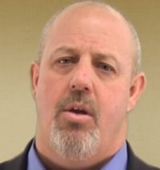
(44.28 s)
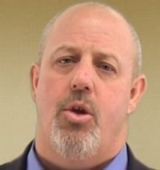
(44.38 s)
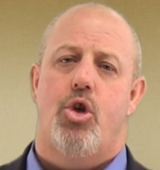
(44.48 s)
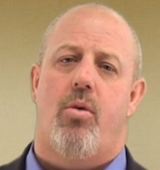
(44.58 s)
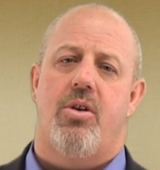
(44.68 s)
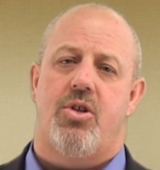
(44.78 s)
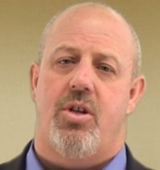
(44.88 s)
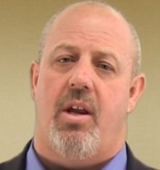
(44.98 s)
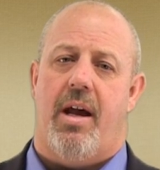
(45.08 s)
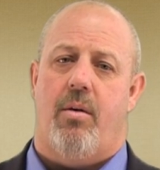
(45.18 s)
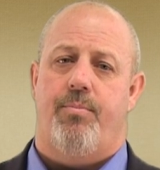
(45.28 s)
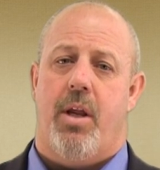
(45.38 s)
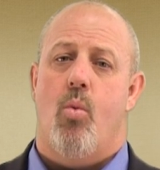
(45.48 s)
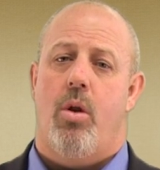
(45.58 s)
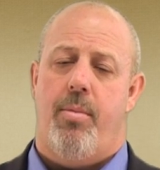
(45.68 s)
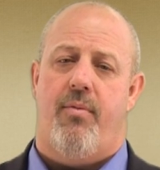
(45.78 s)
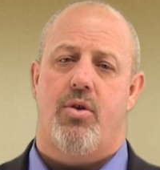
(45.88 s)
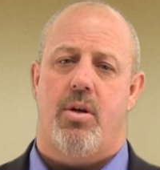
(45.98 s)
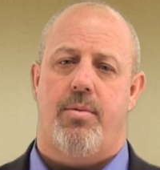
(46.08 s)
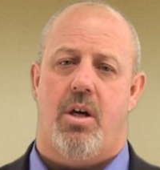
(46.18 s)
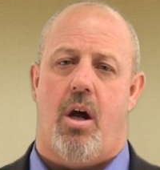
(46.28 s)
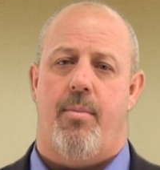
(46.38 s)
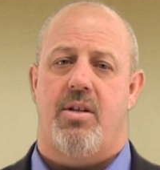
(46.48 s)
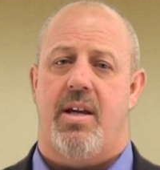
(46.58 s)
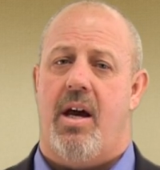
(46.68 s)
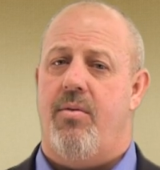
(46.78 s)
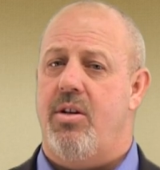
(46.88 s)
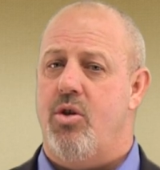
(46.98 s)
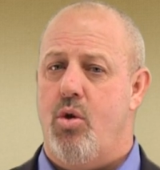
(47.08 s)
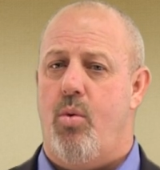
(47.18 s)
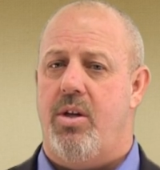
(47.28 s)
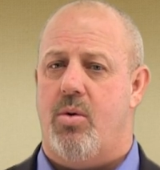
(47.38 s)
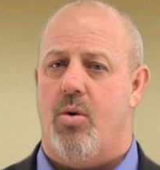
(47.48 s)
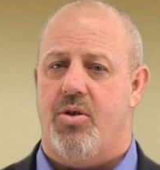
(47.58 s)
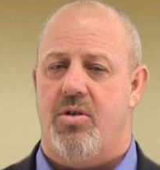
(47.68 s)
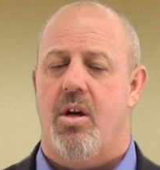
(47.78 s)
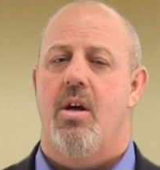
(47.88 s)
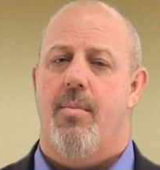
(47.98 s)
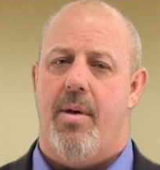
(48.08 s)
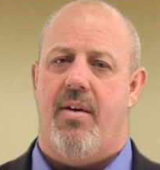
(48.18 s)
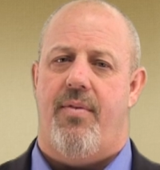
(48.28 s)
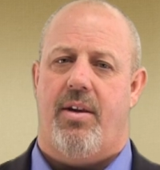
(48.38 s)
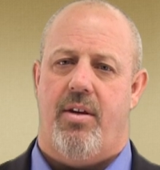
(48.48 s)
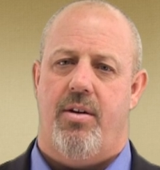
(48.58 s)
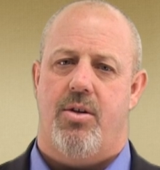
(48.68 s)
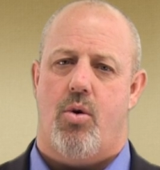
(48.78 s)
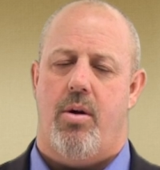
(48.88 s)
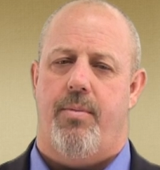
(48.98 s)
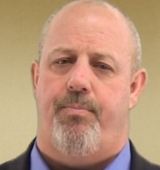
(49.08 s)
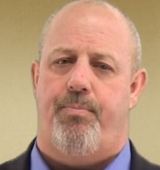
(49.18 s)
The jury is still out and will be for some time as to how these new resources may affect the industry.